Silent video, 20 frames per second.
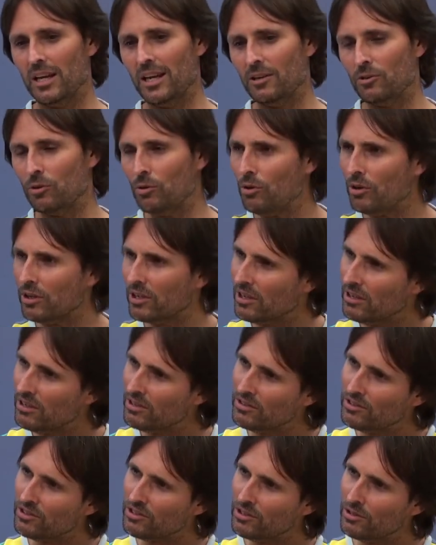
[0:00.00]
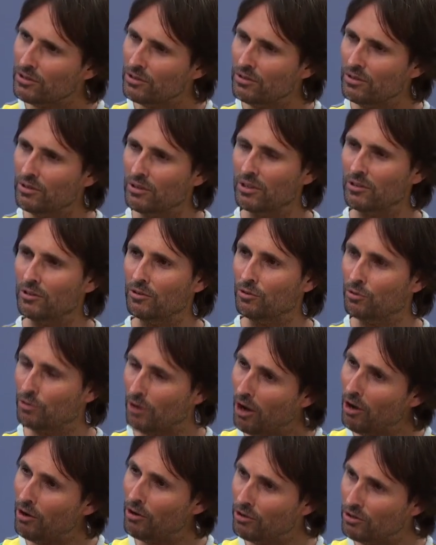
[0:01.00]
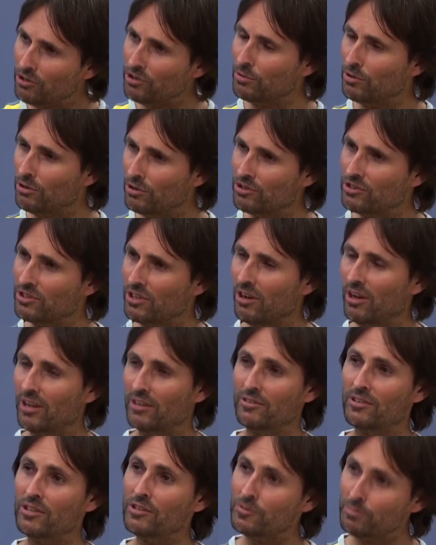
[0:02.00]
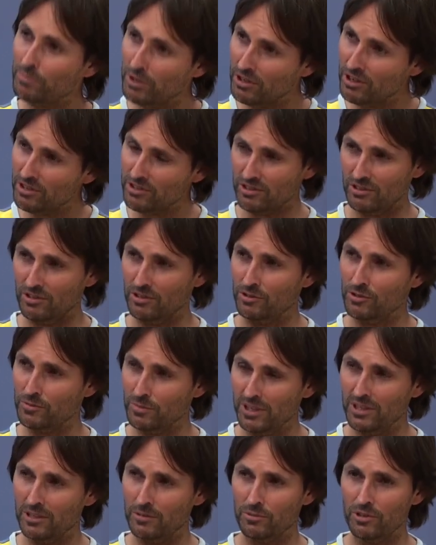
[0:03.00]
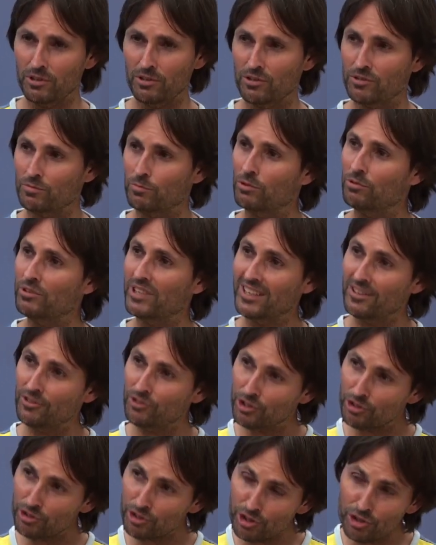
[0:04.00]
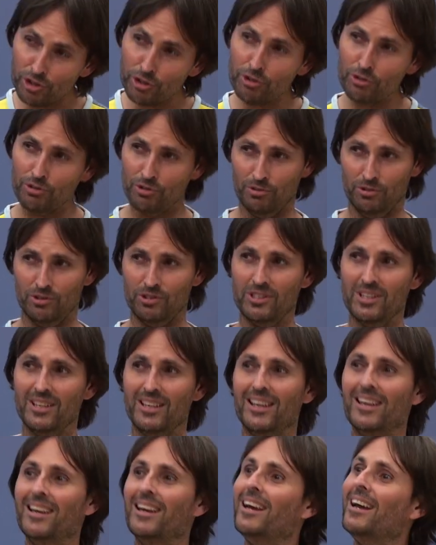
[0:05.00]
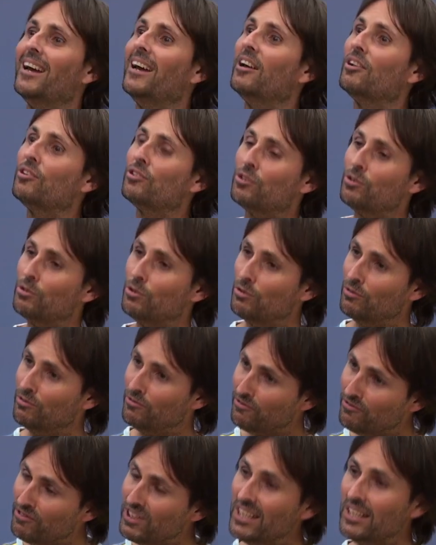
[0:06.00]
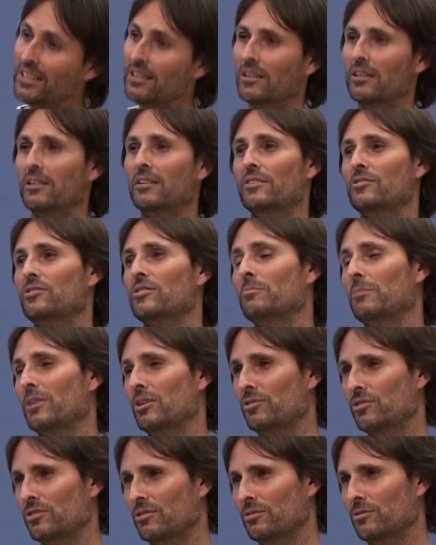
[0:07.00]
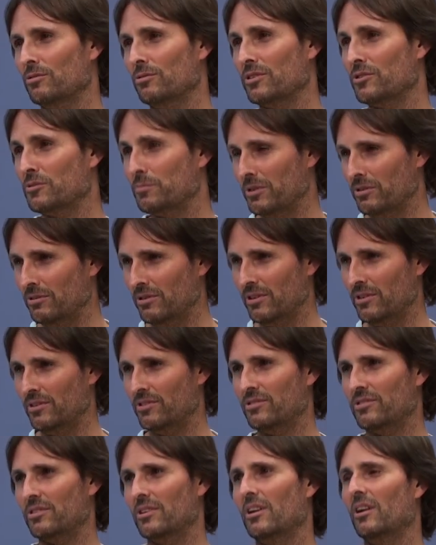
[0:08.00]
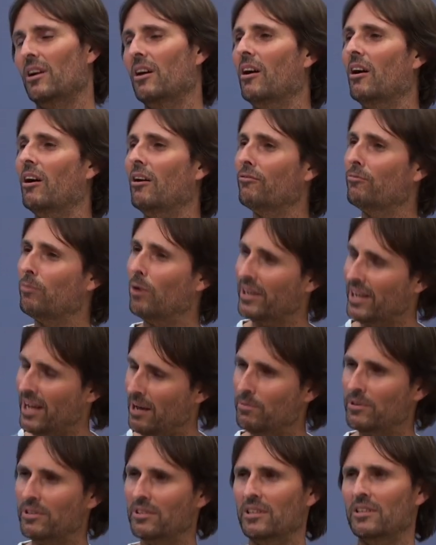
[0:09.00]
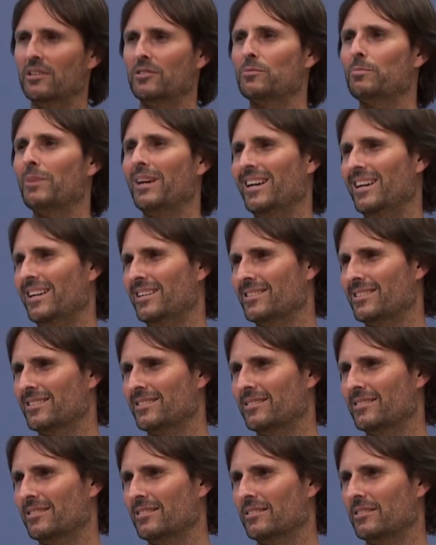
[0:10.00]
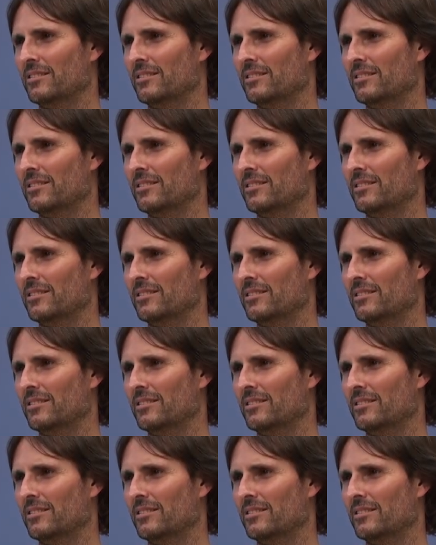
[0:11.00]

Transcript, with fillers: In order to grow towards God, this person who's been abused will need to choose to feel its emotional experience of what happened in its past.